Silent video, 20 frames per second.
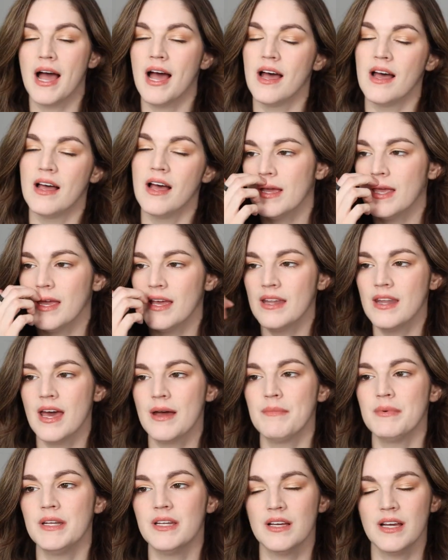Uh, again,
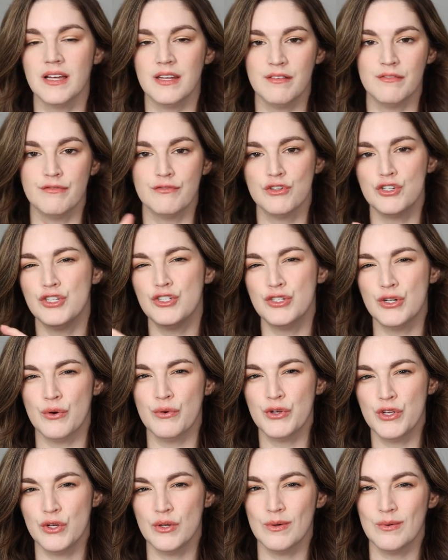I'm gonna kind of
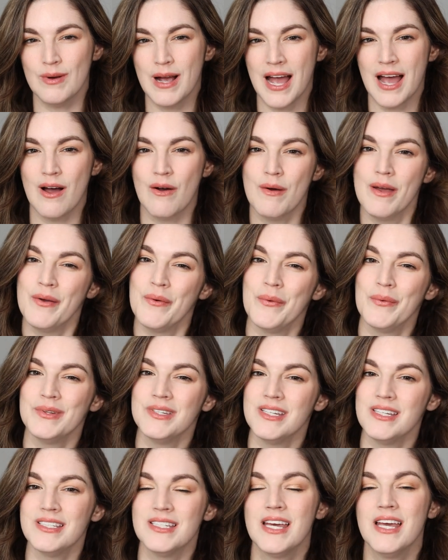show you how I hold
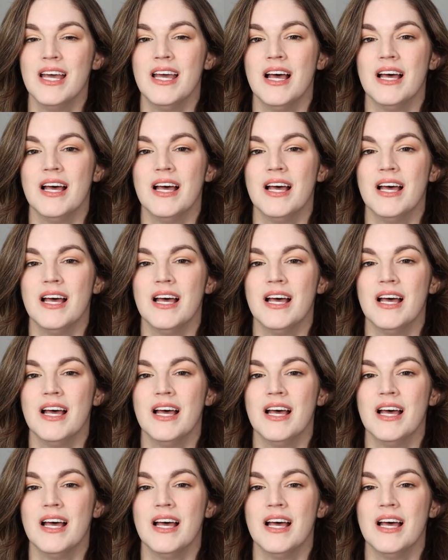it.